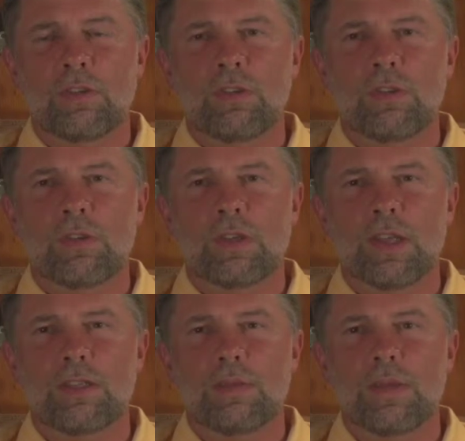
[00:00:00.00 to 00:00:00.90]

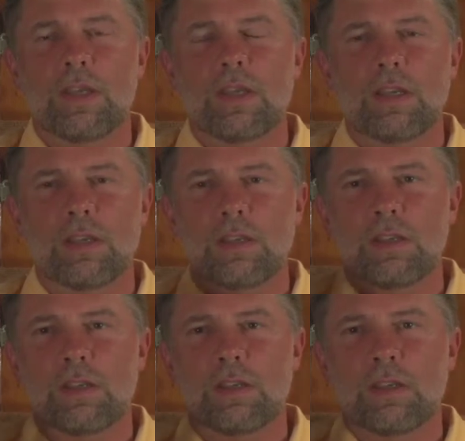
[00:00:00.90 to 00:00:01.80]
To me,
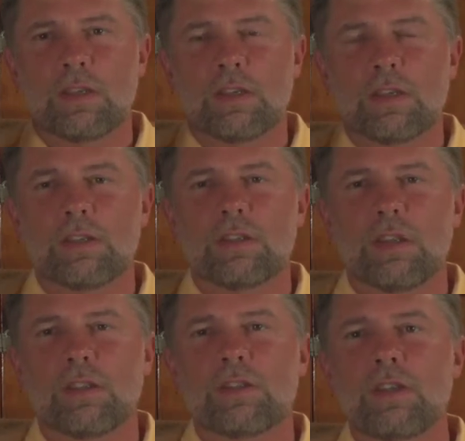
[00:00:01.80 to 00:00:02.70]

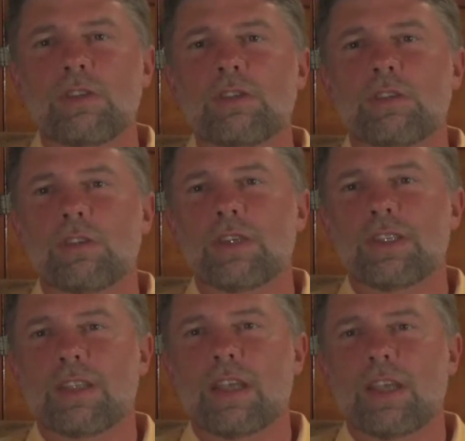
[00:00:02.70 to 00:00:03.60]
a teacher
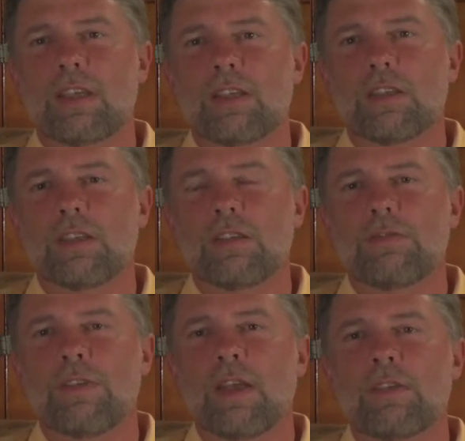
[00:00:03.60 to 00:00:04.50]
is like a
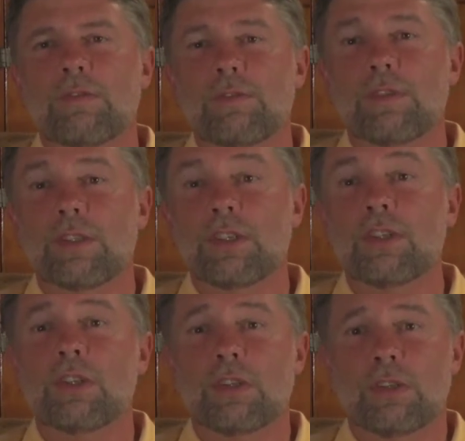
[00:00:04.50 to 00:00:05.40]
divine
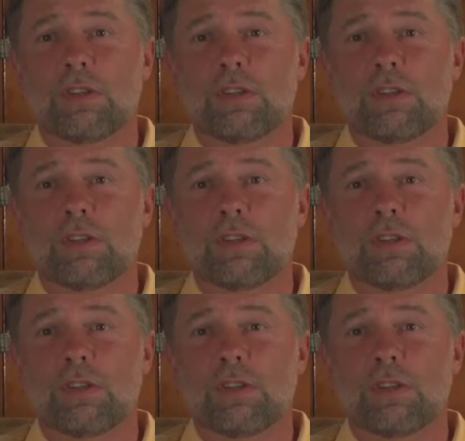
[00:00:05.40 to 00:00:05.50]
physician,